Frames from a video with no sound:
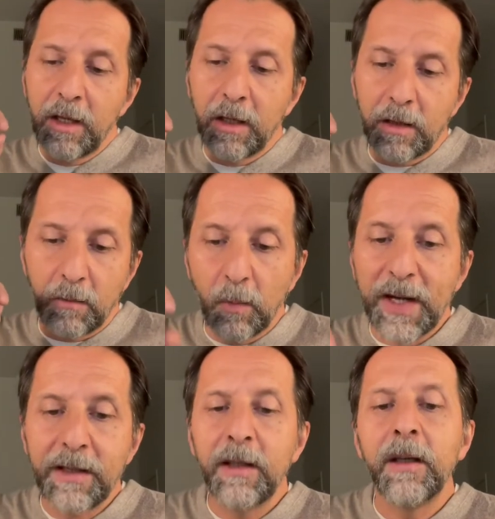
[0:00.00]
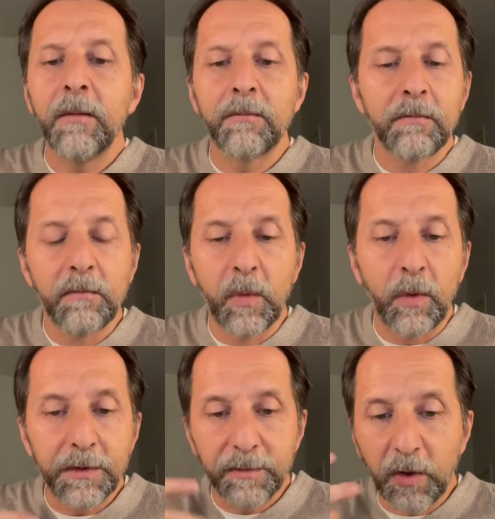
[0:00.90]
uh, when he
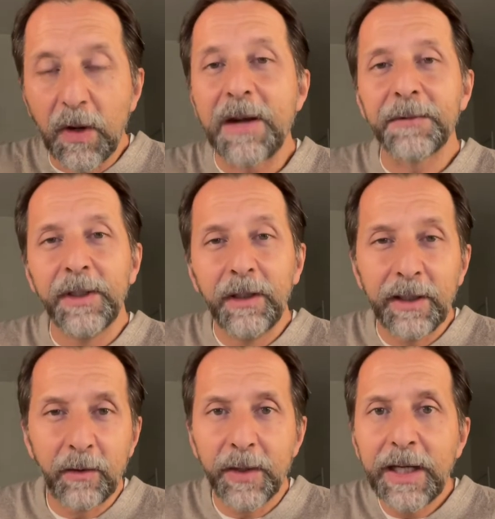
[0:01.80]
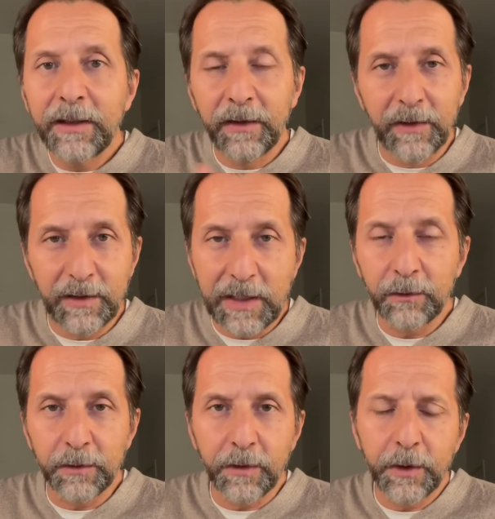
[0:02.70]
was crafting and creating this
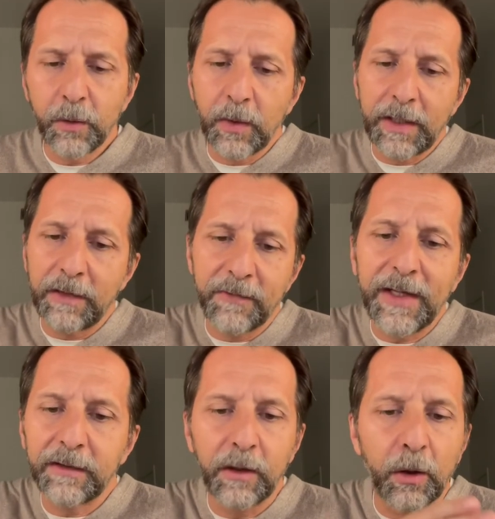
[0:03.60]
Canto 32, and in fact,